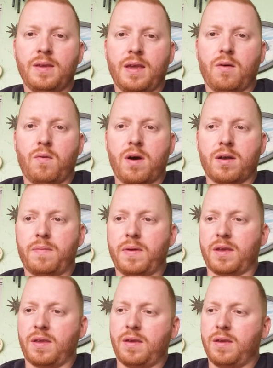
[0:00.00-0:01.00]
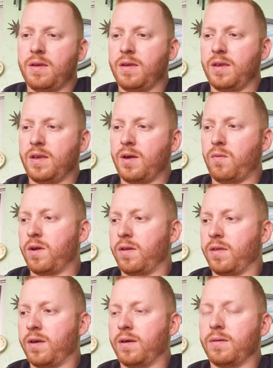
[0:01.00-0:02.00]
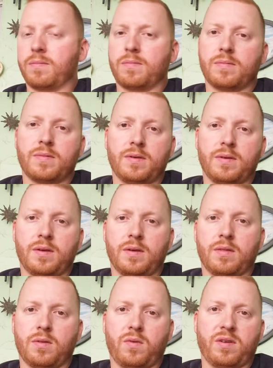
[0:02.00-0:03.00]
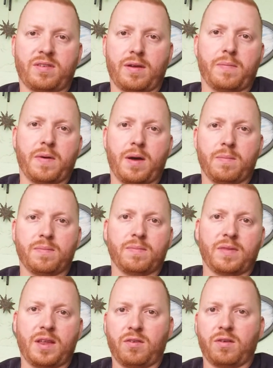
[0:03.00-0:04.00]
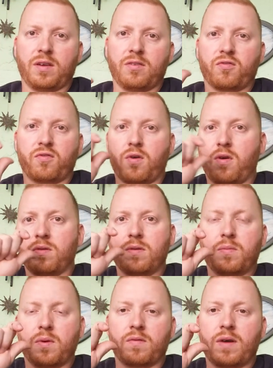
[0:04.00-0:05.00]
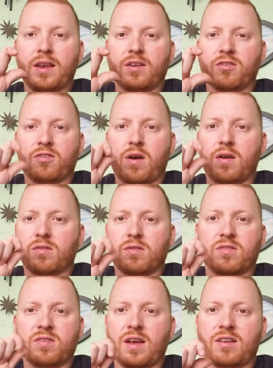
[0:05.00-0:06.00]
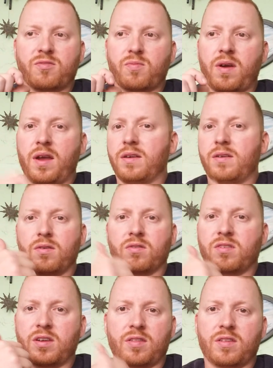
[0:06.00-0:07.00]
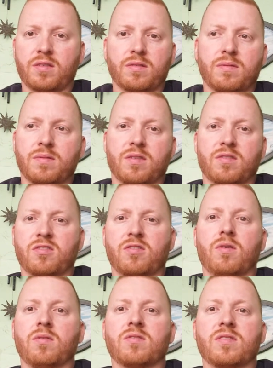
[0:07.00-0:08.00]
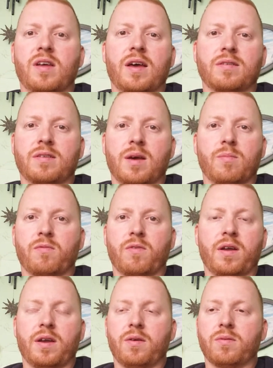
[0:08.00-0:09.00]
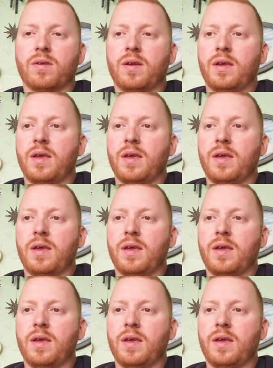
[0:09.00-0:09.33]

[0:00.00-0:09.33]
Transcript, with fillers: Yeah, water pick you can get one of the the ones that pump that you can control, put it right in your tonsil, start spraying. You'll see the, the stones start coming right out.